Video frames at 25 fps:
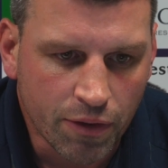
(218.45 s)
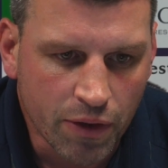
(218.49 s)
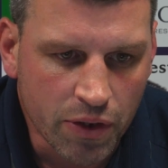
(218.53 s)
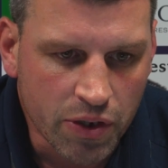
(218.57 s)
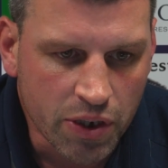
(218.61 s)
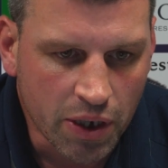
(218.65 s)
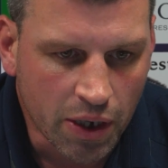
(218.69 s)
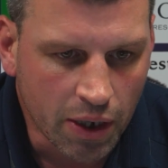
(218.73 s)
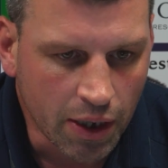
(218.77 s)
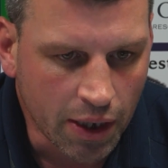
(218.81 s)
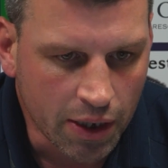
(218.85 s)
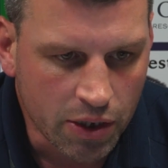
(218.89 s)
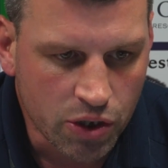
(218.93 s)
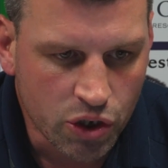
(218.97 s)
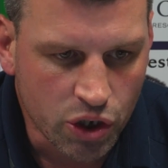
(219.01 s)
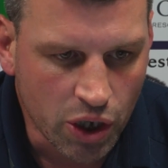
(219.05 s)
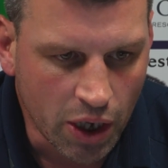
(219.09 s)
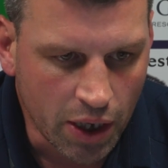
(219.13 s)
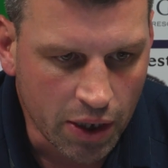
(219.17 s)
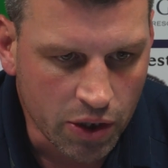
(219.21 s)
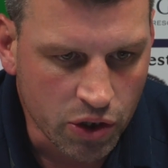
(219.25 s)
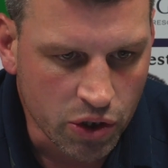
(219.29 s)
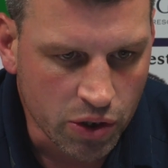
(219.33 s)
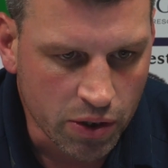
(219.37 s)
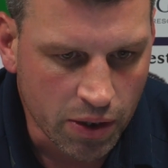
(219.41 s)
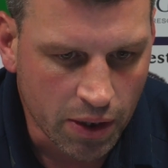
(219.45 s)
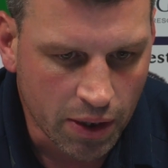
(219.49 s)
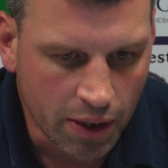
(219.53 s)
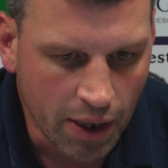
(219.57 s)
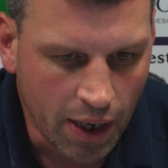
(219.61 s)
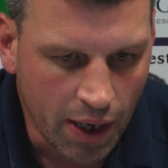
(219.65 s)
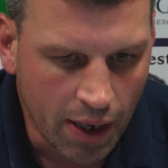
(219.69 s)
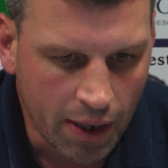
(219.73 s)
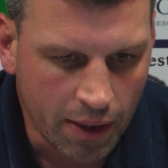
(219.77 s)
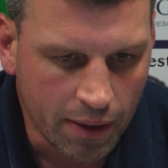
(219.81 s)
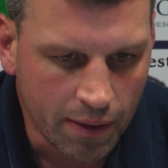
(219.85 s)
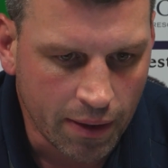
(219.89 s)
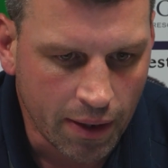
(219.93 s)
physical exchanges
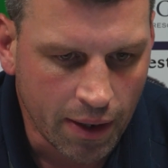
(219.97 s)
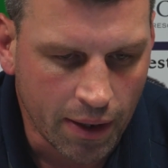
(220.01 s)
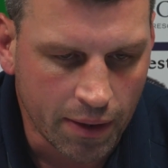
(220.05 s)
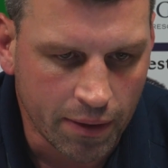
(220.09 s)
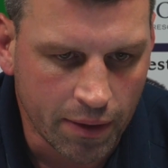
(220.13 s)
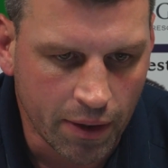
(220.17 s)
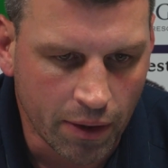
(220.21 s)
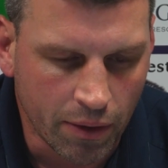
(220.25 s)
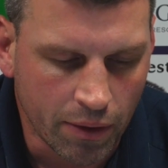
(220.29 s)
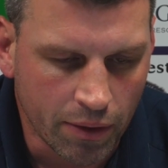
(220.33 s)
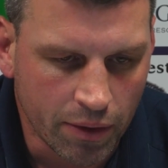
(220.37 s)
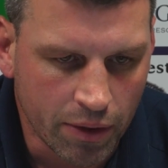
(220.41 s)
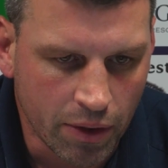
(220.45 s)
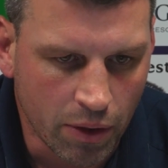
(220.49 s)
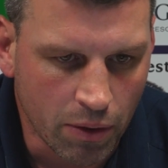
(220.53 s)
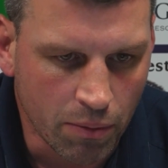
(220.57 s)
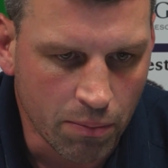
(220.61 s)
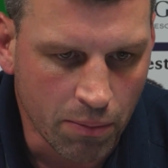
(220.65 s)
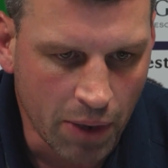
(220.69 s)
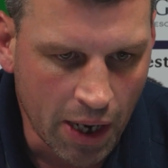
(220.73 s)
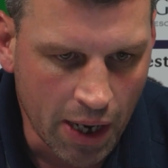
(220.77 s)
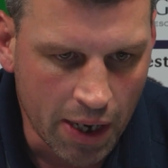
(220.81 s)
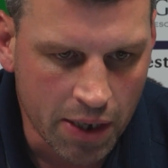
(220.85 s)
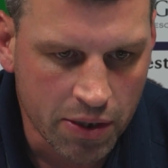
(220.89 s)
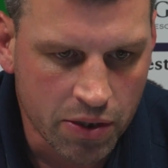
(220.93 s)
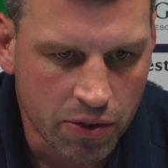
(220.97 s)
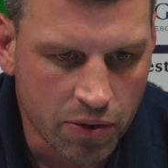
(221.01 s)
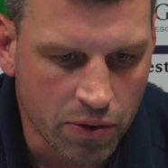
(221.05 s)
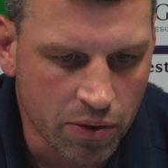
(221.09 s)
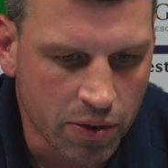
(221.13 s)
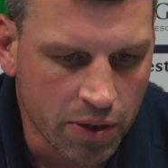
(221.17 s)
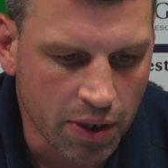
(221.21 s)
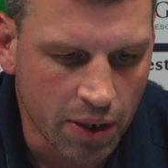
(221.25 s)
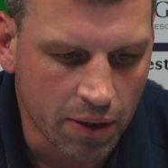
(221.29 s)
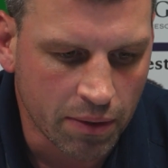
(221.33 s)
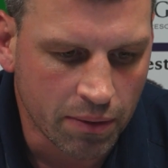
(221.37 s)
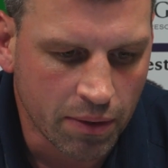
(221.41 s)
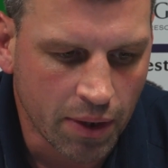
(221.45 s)
again, and they're
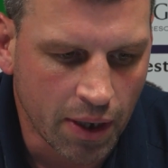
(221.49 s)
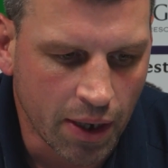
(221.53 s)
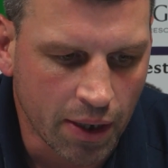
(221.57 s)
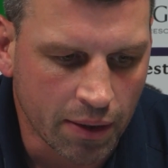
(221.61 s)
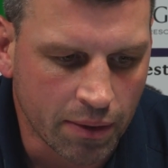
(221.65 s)
masters at